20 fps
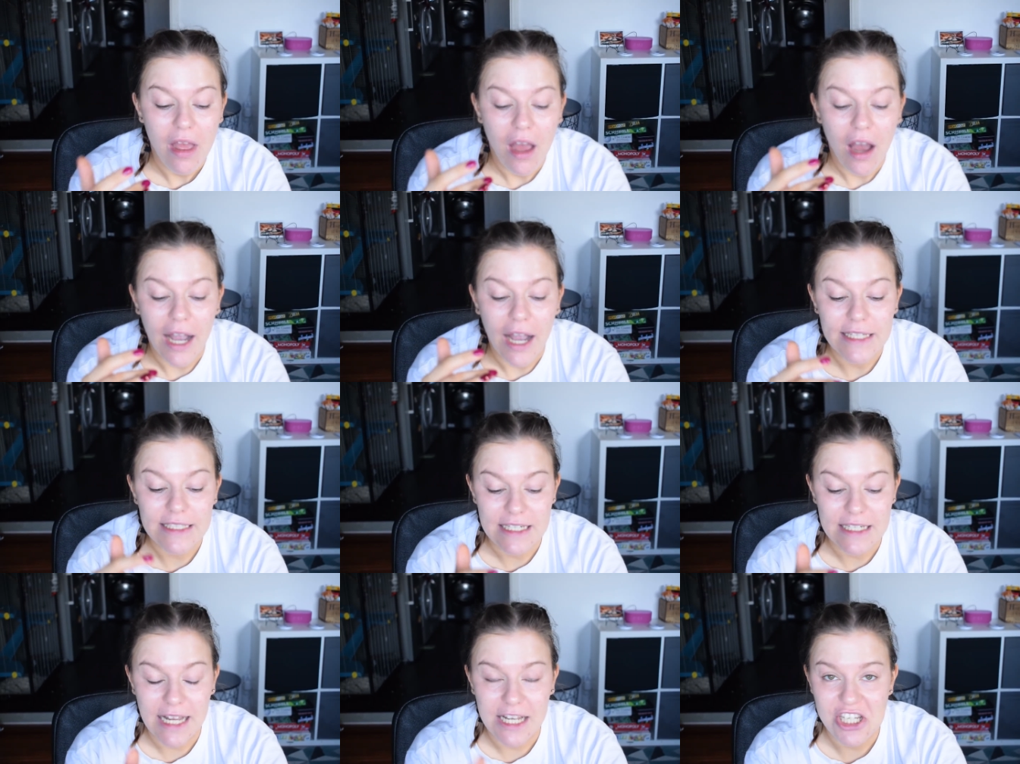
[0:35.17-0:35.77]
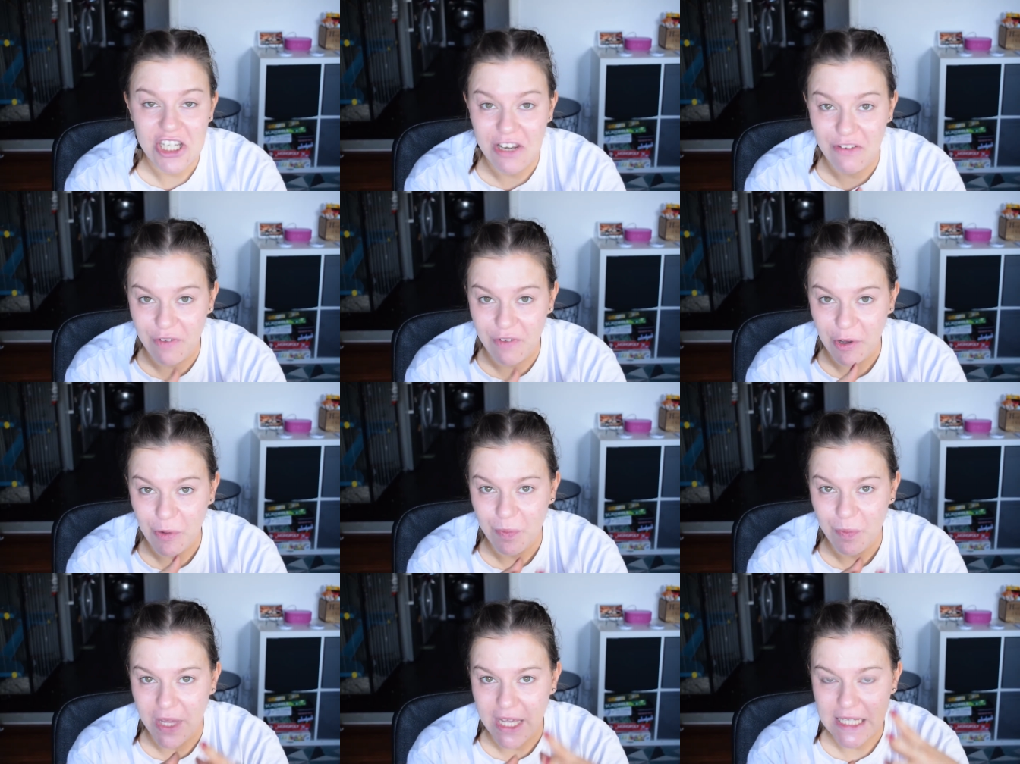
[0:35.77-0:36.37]
I did actually
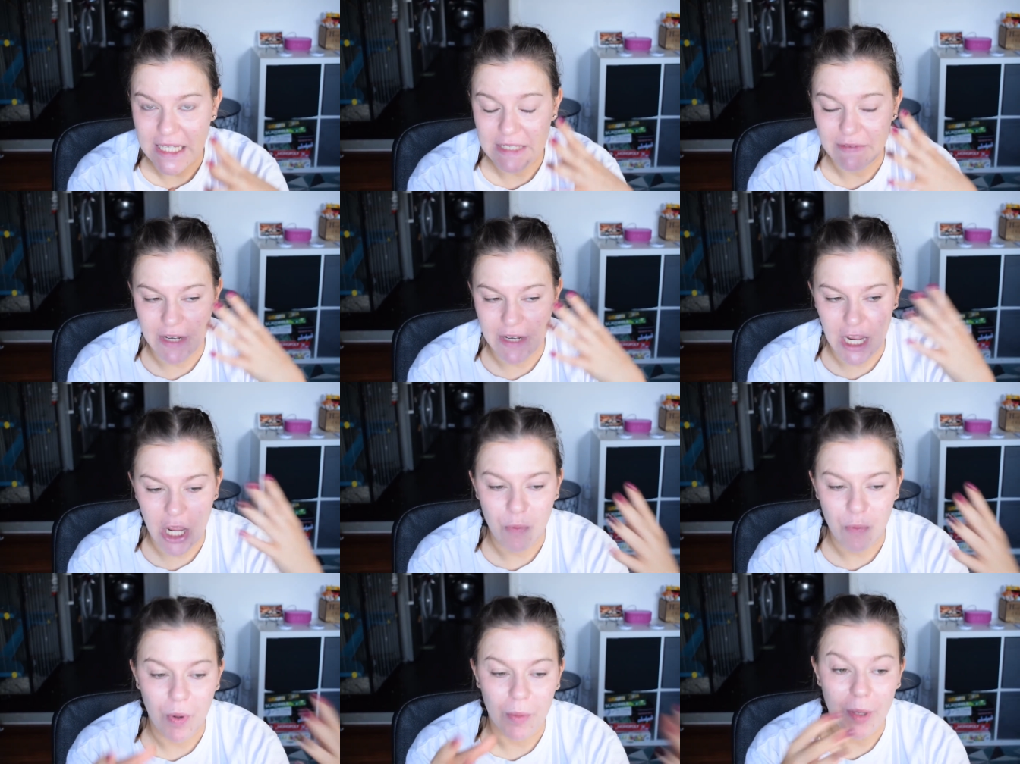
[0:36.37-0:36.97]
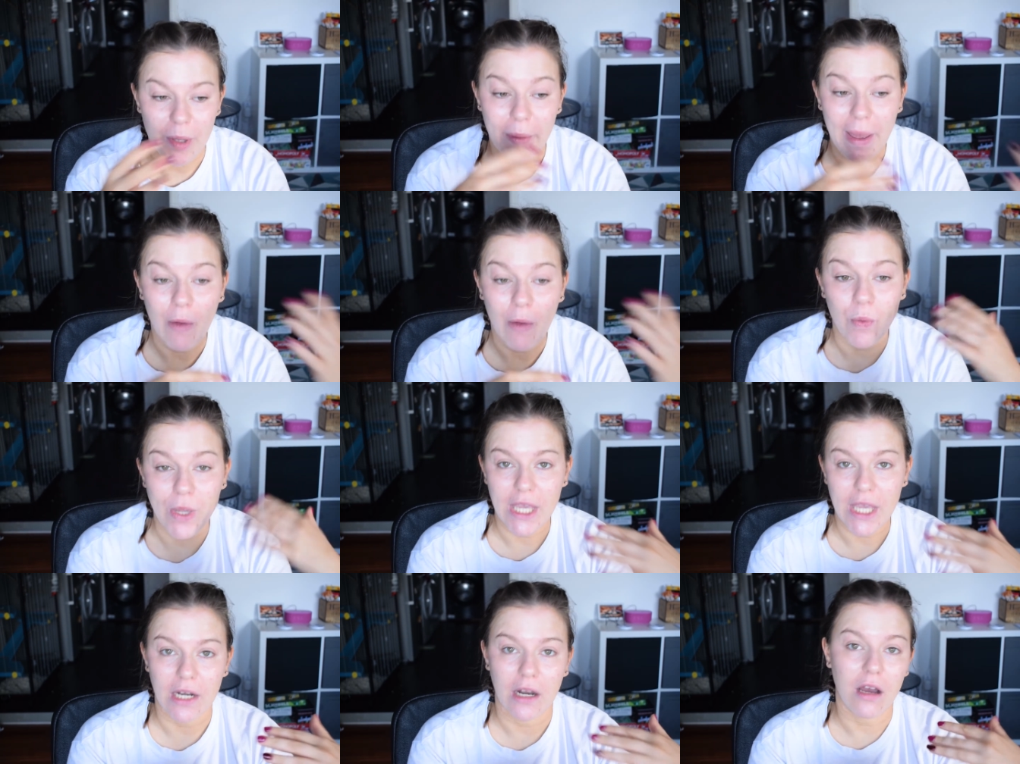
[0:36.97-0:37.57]
film this video probably about a
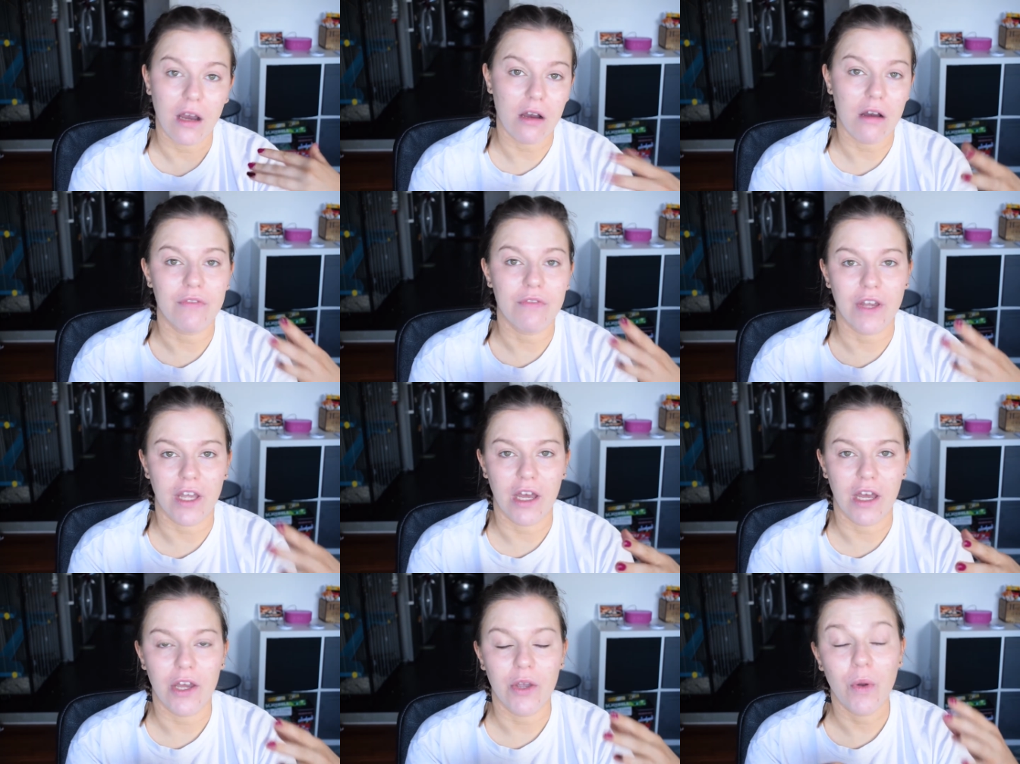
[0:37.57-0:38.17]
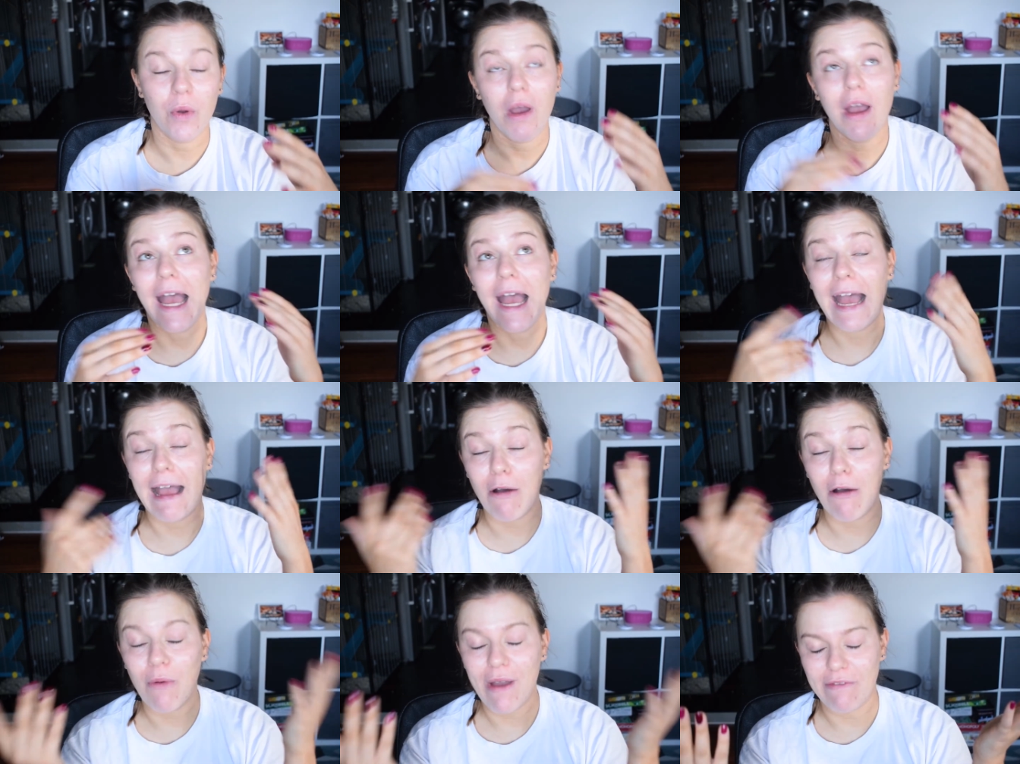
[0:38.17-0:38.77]
week and a half ago.
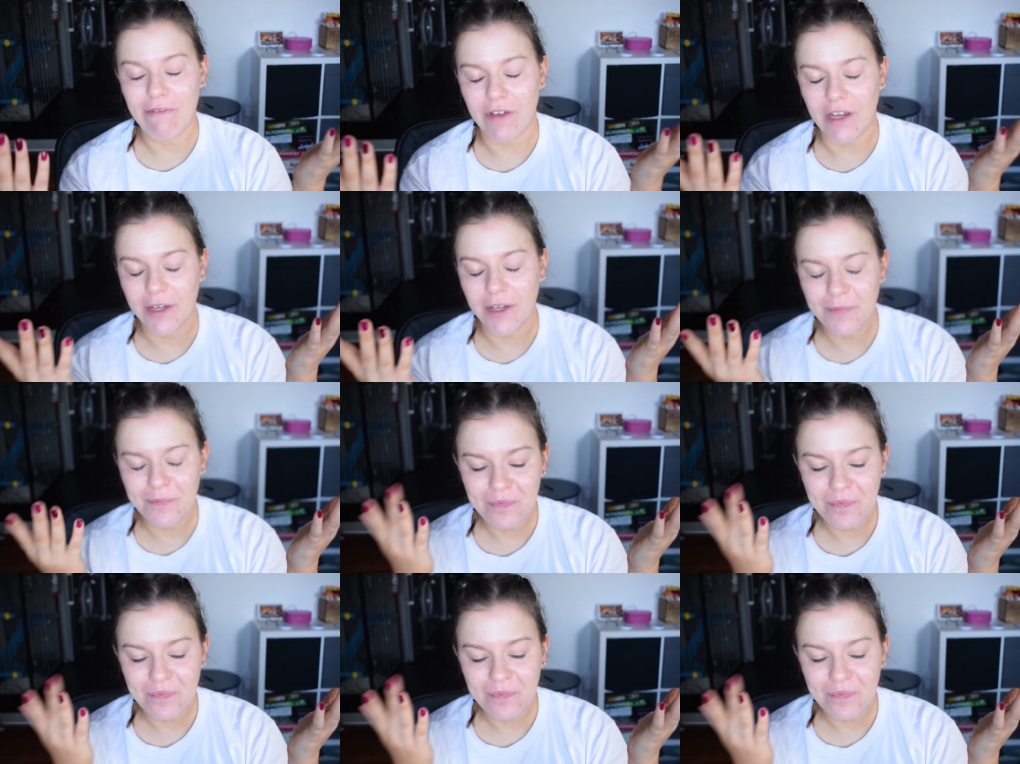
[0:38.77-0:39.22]
However,